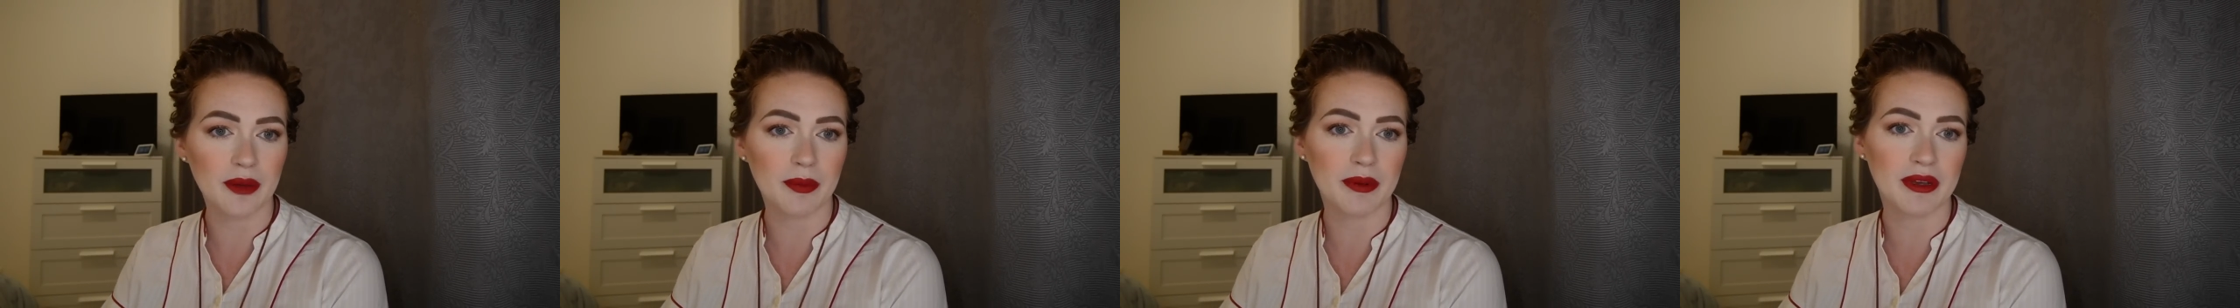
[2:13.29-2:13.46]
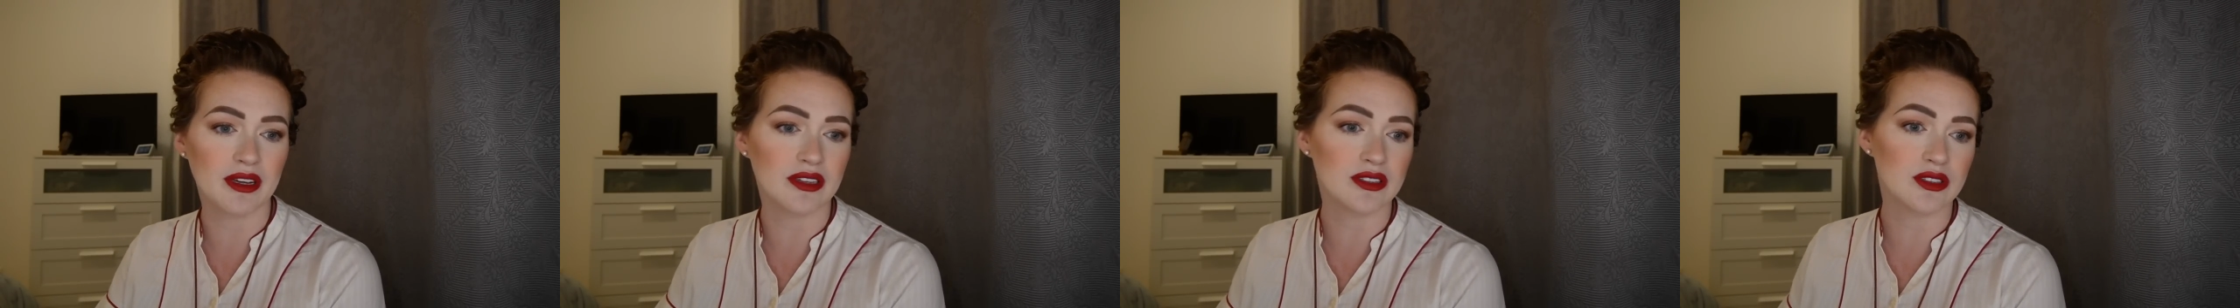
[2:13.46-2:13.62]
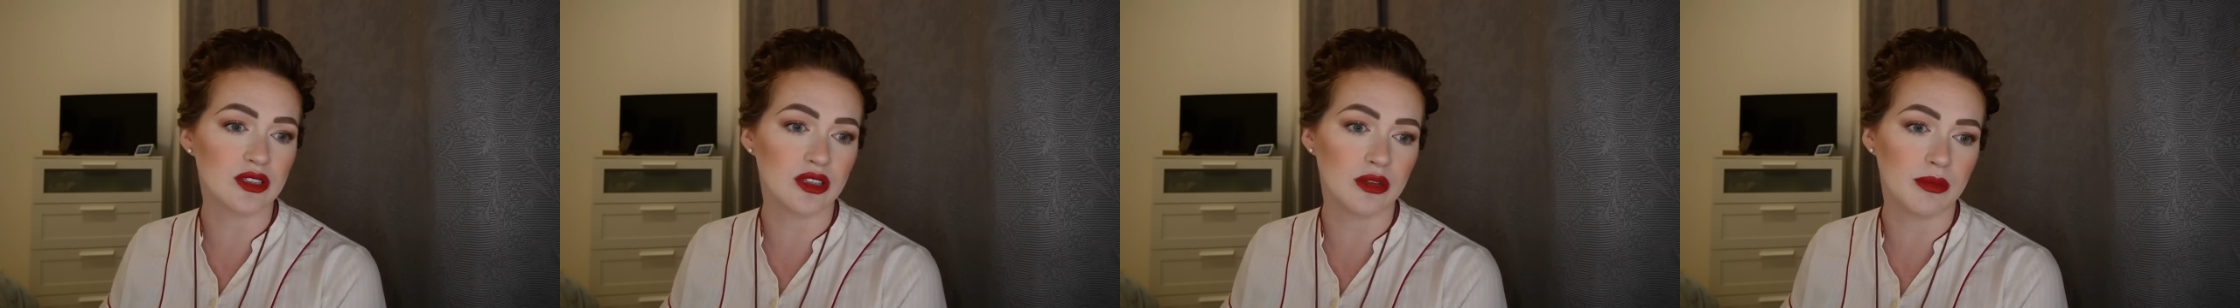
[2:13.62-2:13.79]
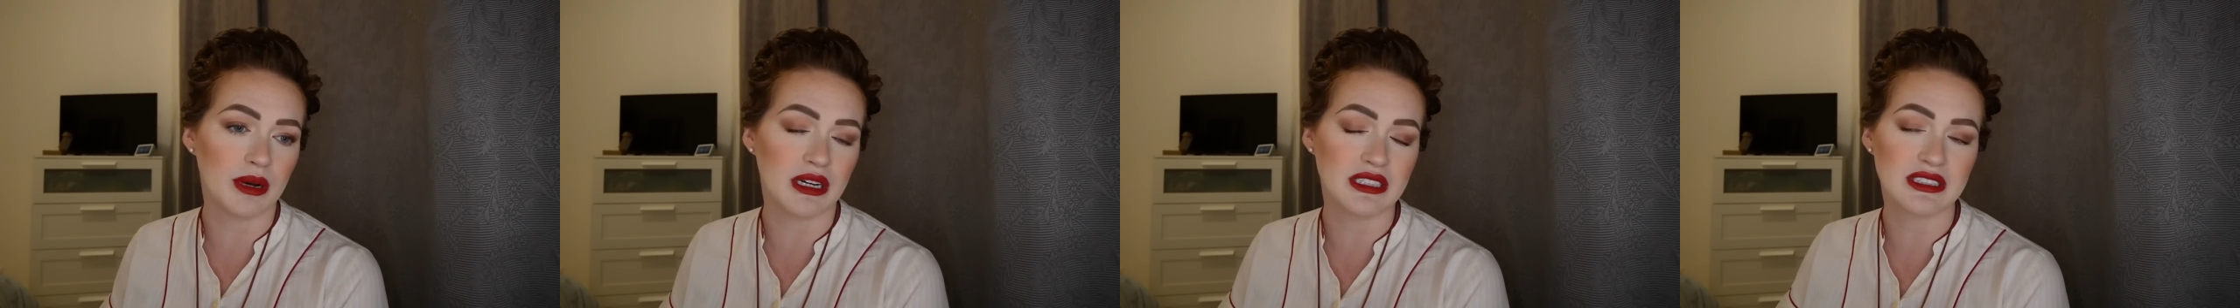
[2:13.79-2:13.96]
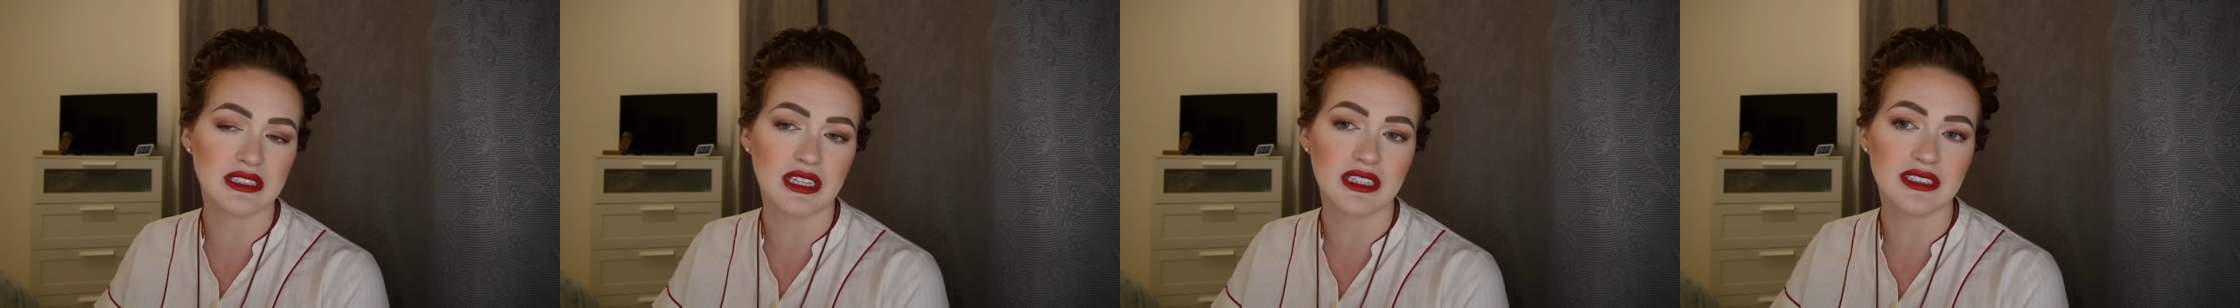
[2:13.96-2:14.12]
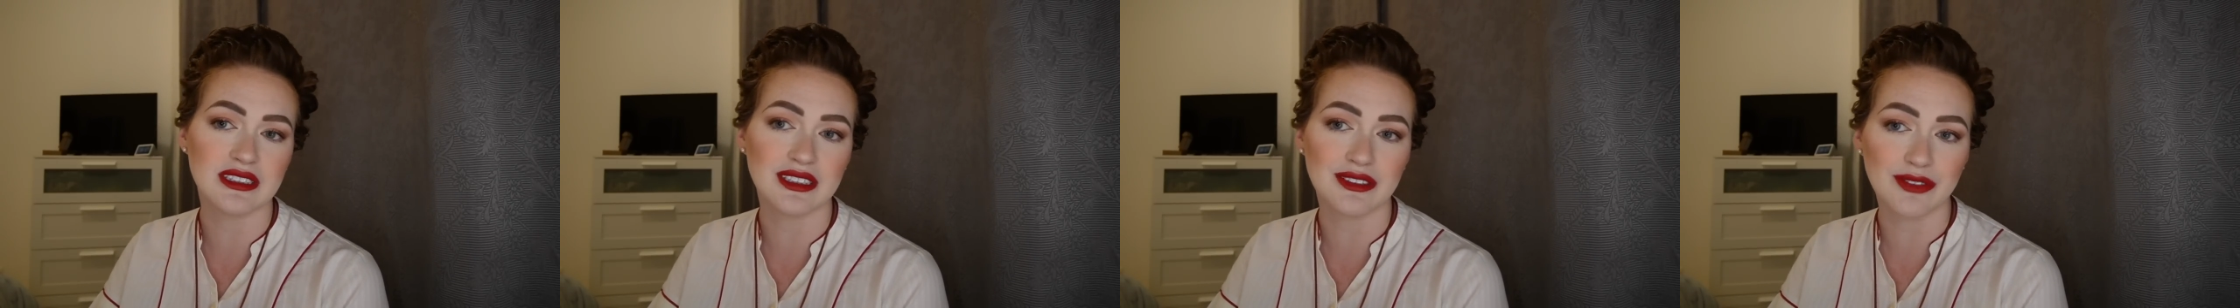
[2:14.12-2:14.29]
because all my
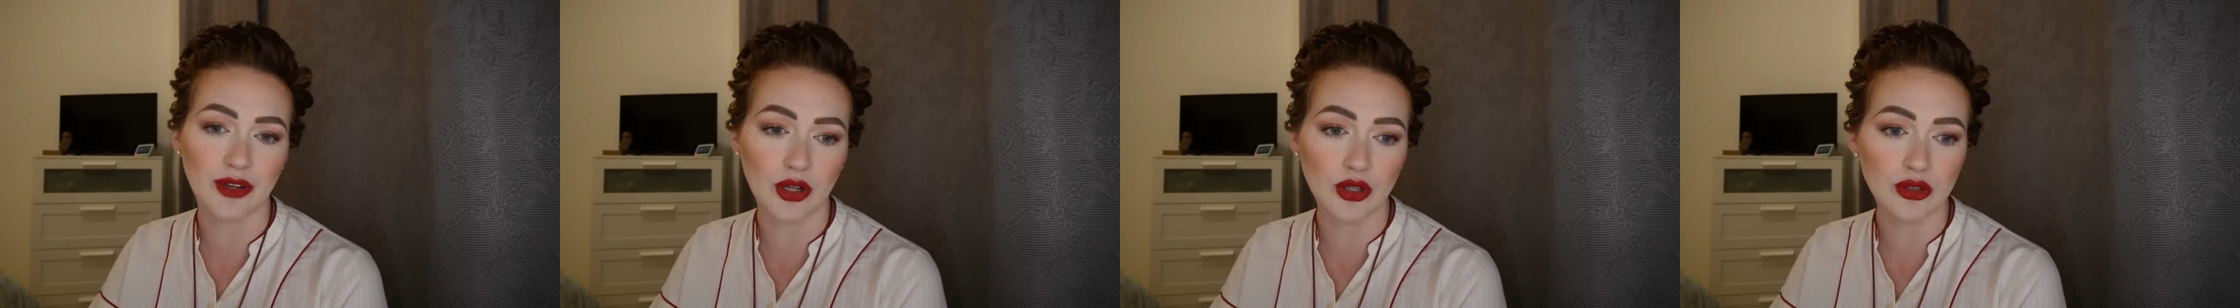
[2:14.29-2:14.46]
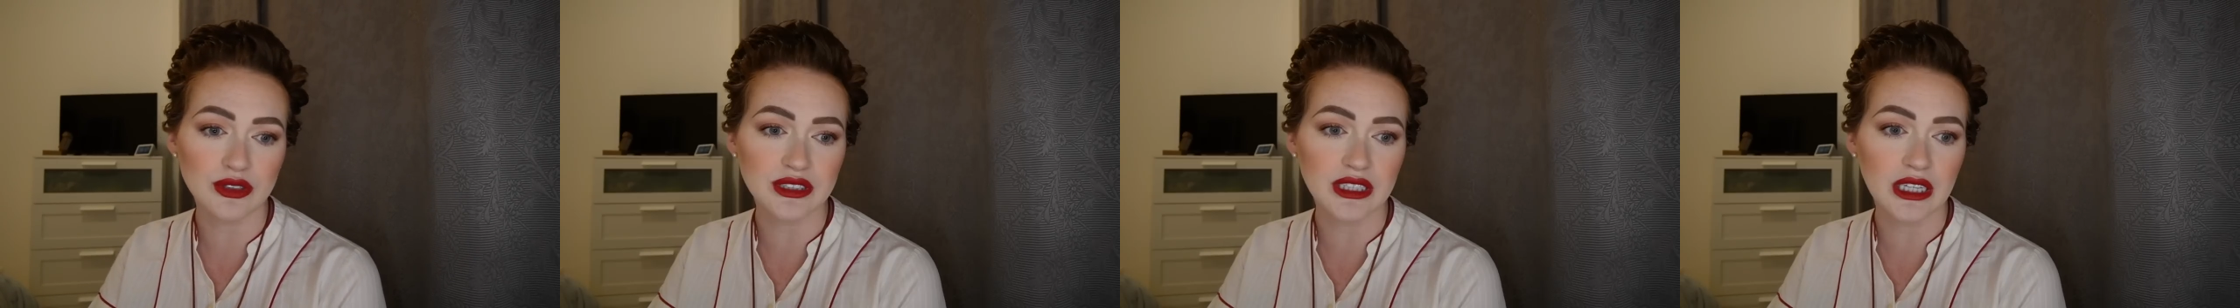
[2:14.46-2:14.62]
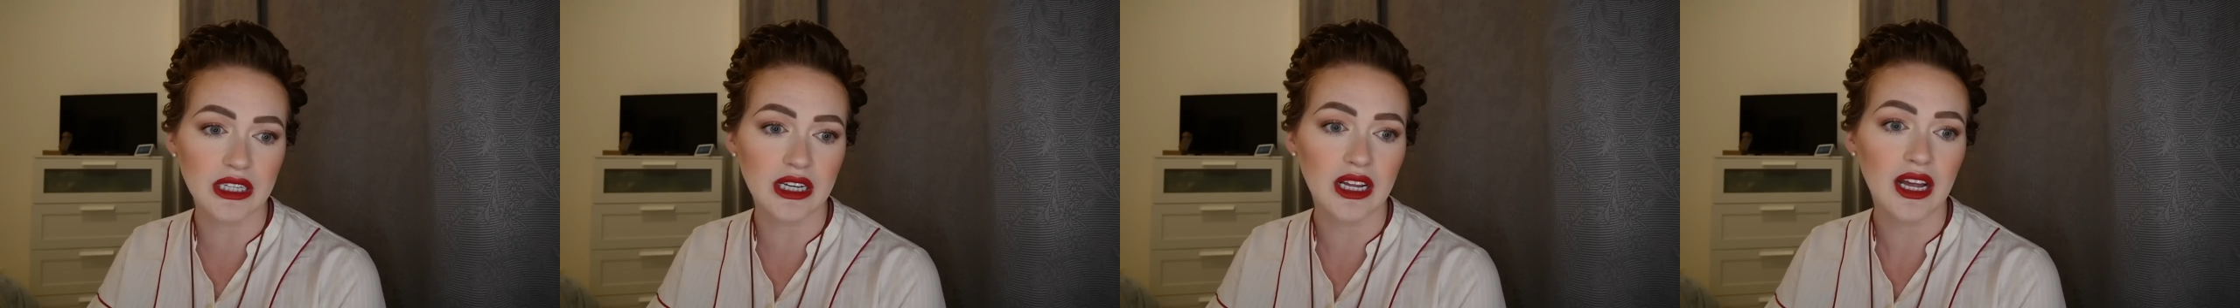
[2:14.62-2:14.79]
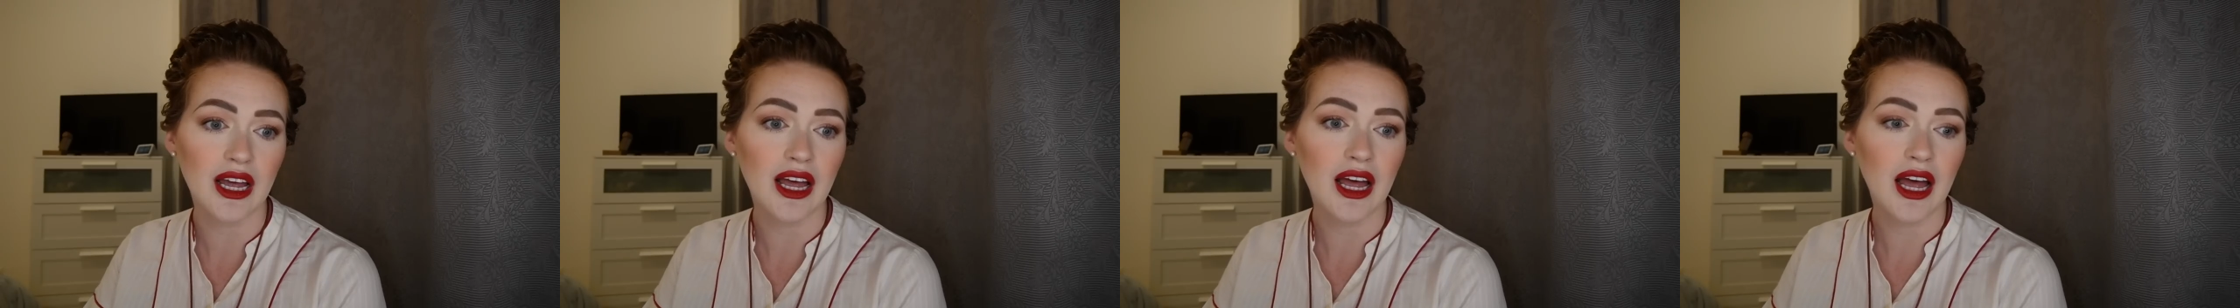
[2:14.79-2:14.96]
tights have holes in